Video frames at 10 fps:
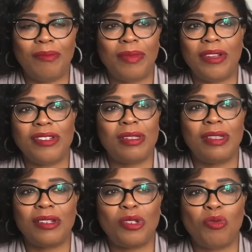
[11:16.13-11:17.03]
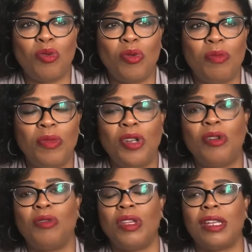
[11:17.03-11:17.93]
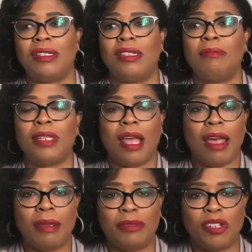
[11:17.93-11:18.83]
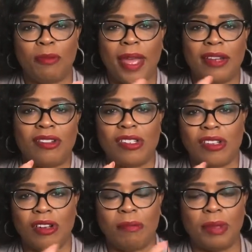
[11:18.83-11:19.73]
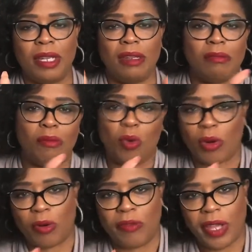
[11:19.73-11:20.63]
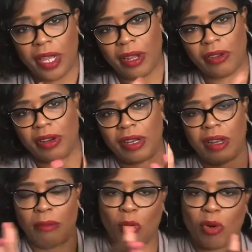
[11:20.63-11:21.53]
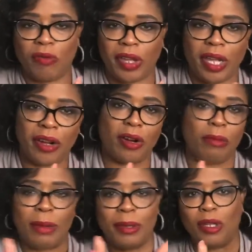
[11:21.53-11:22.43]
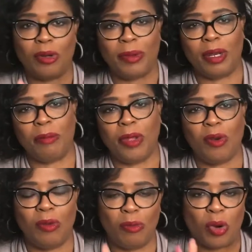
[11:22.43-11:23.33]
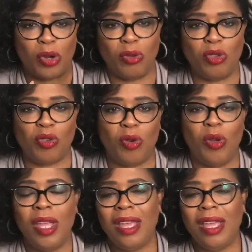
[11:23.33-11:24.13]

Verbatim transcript: There's there's room, you know. Sometimes your magic is going to be more over here and, and more over here, and maybe a little bit in the middle, more neutral.